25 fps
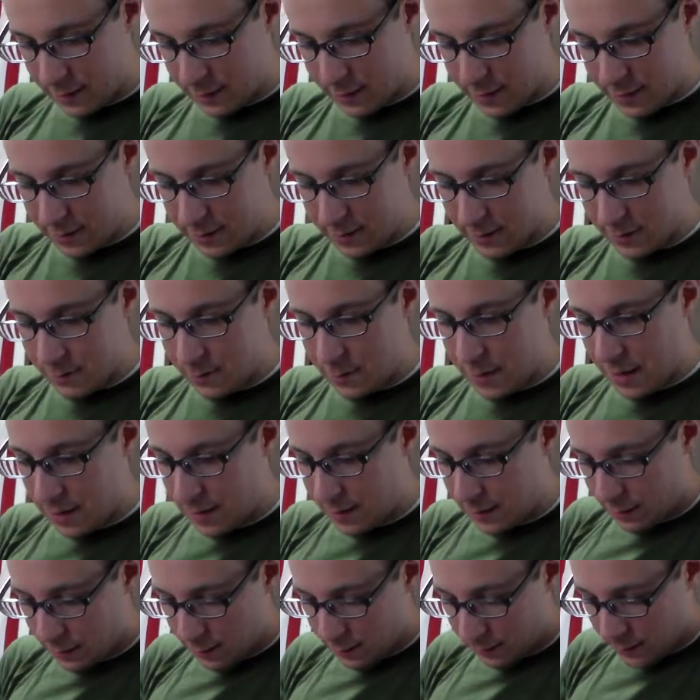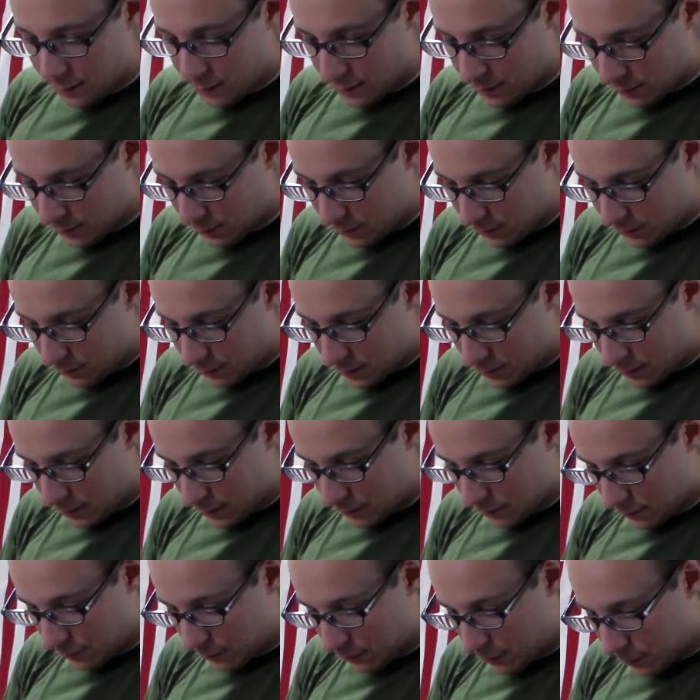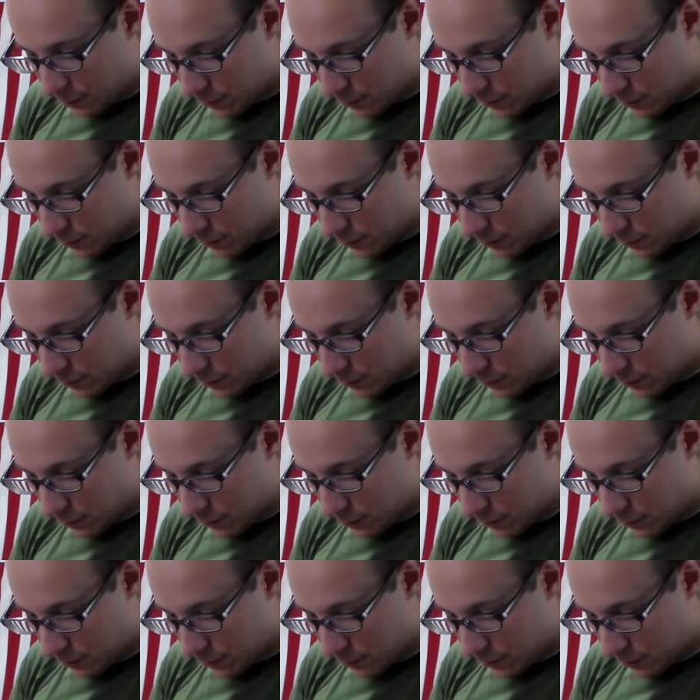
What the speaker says: I could take this band out of here. It looks like it